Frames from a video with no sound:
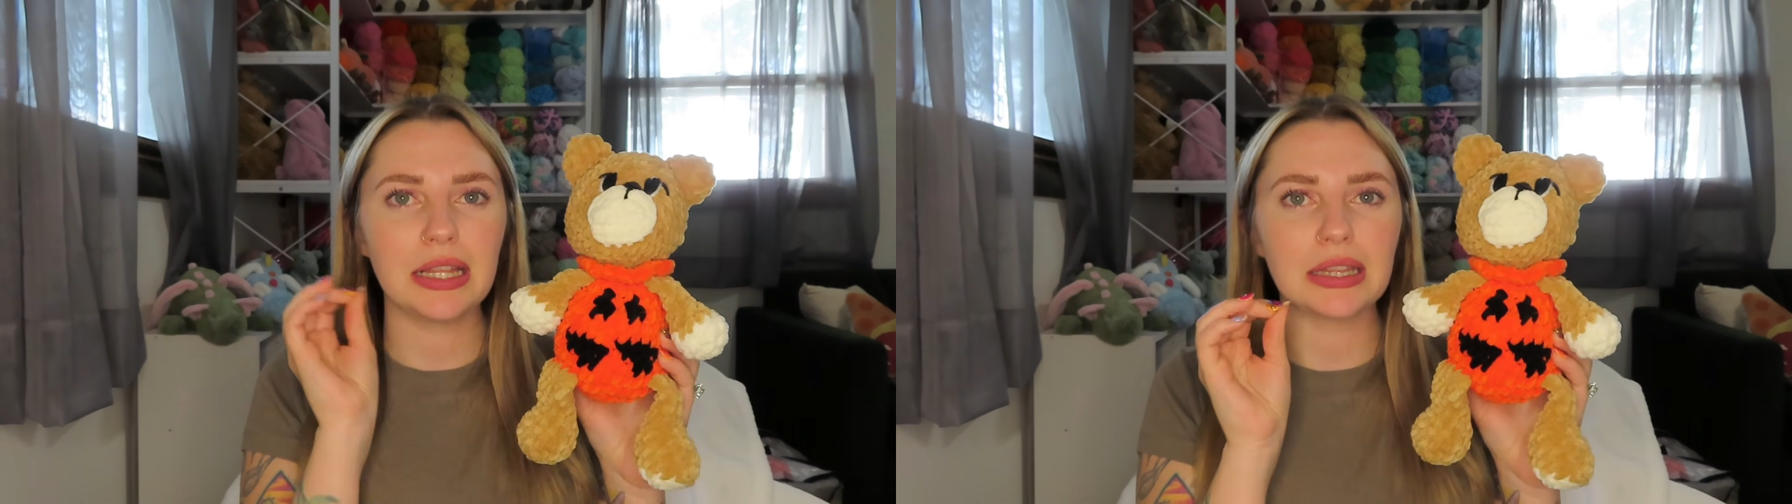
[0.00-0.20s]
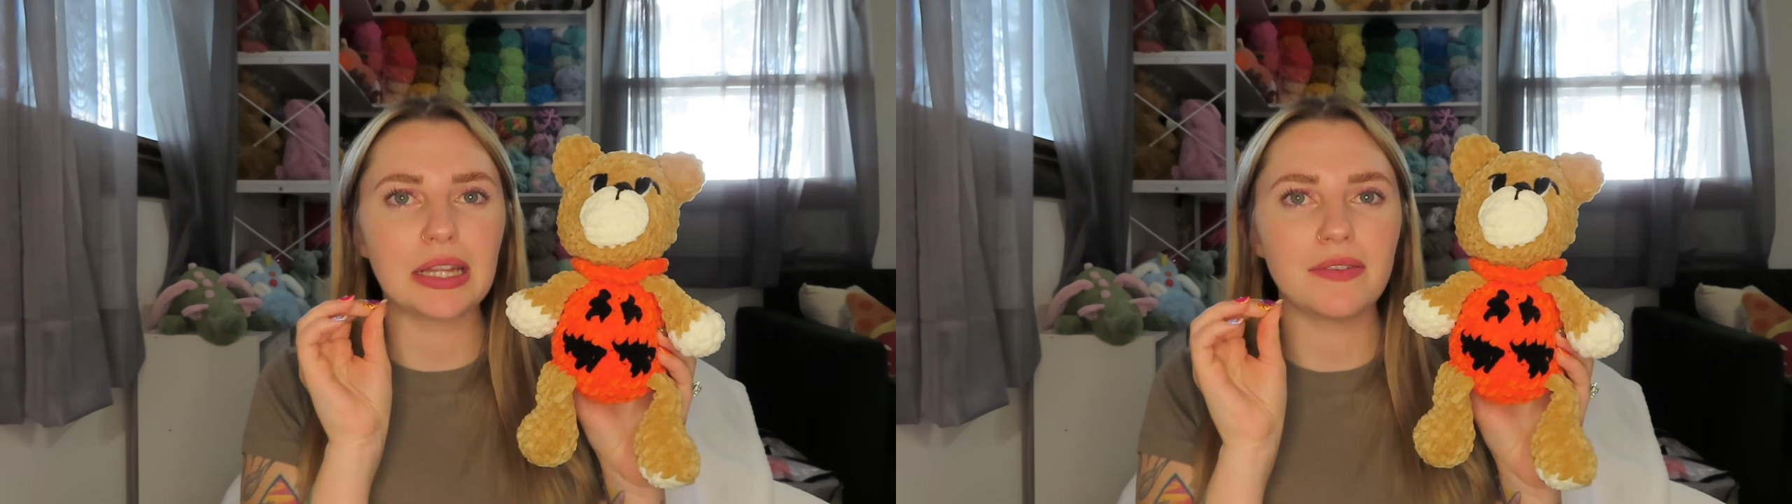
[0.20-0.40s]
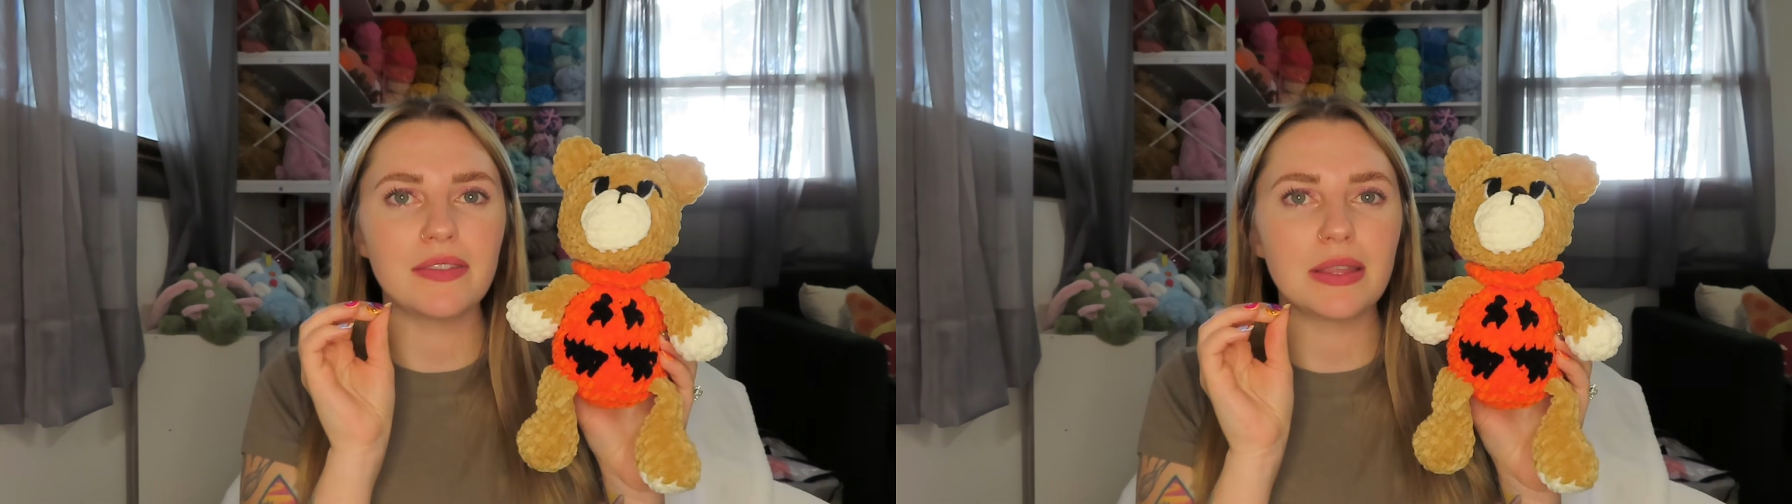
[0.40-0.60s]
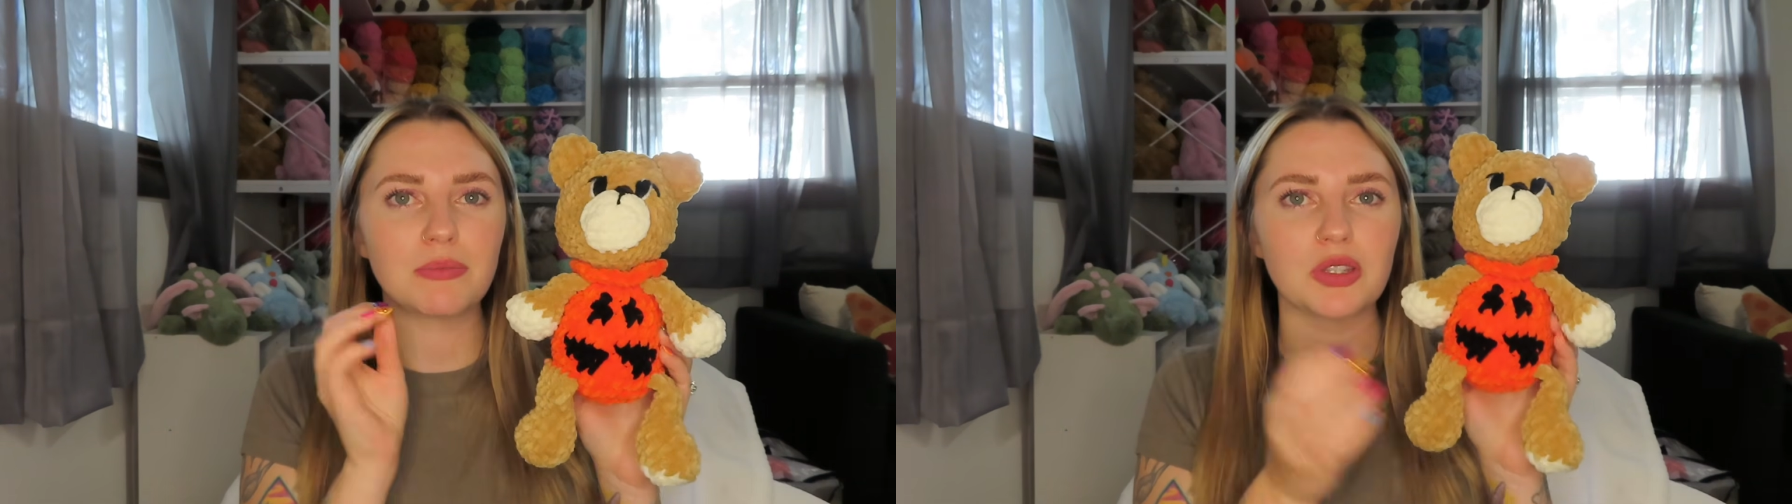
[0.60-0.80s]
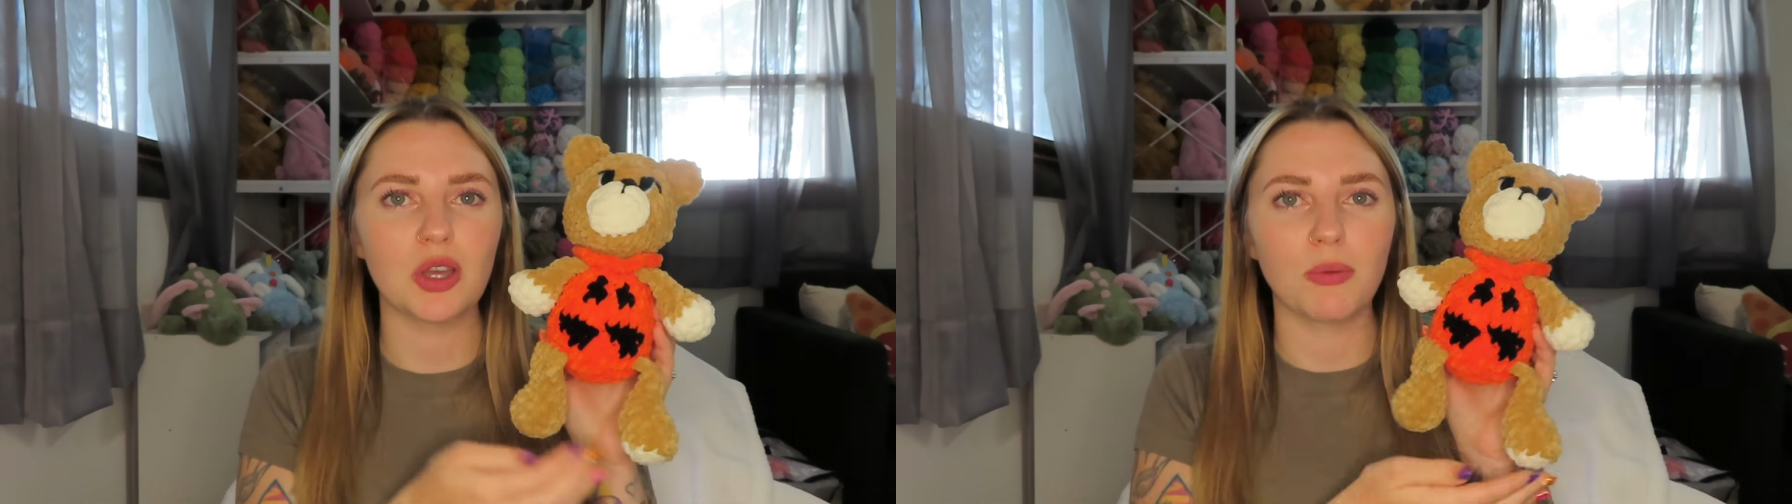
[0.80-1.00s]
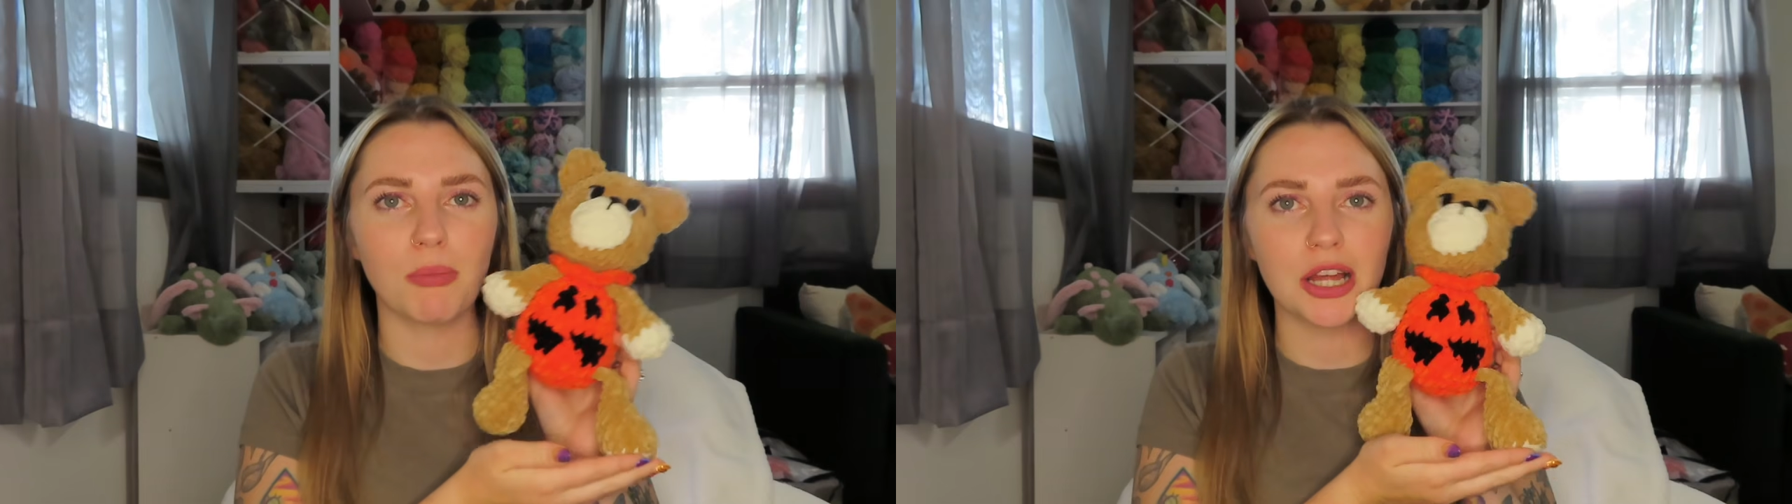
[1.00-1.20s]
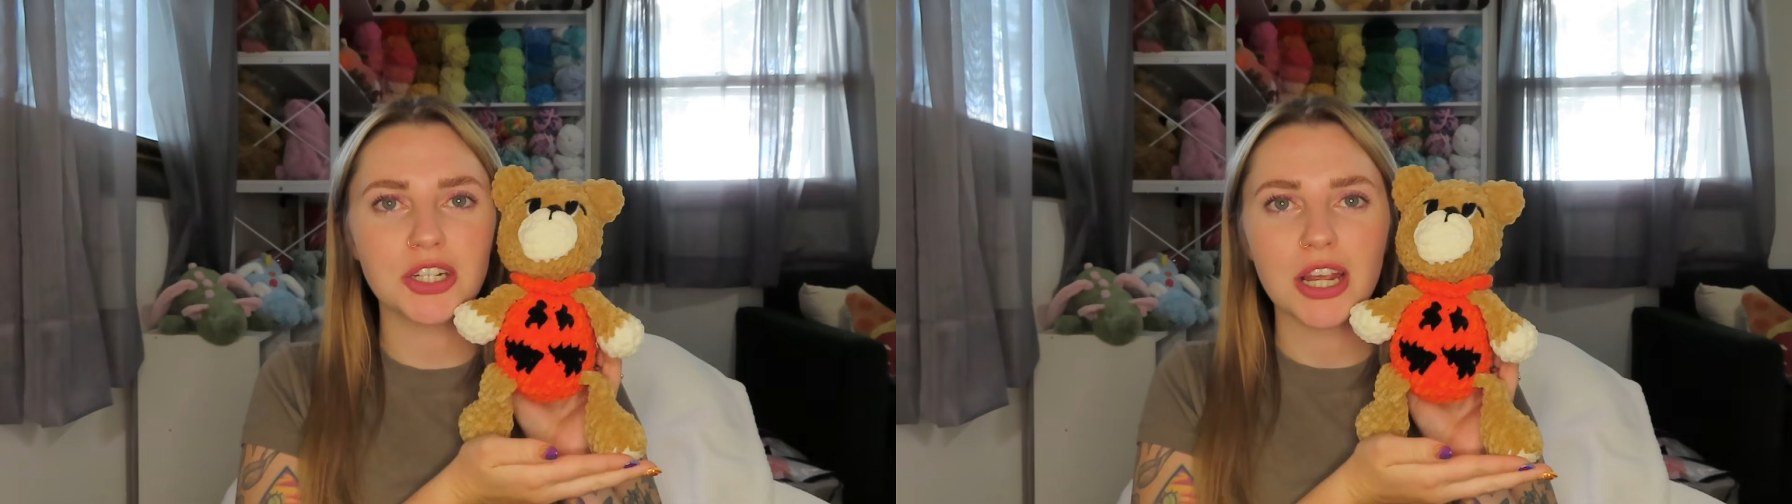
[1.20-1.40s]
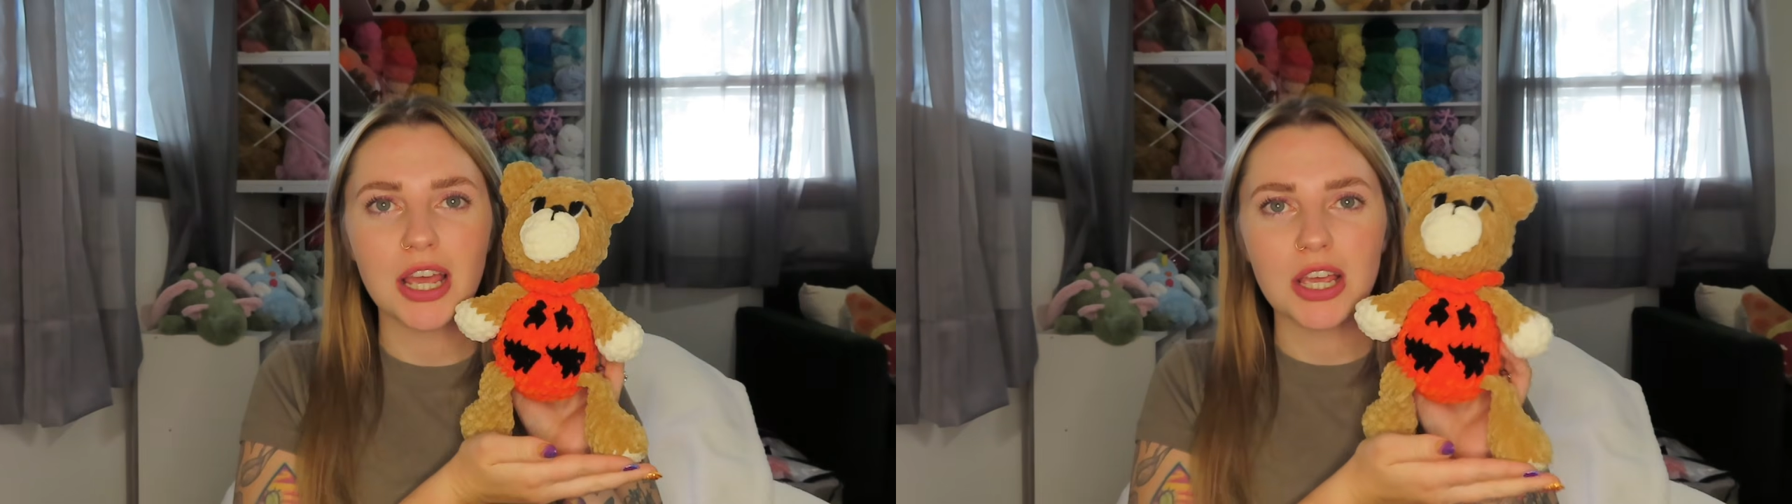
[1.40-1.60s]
love them so much.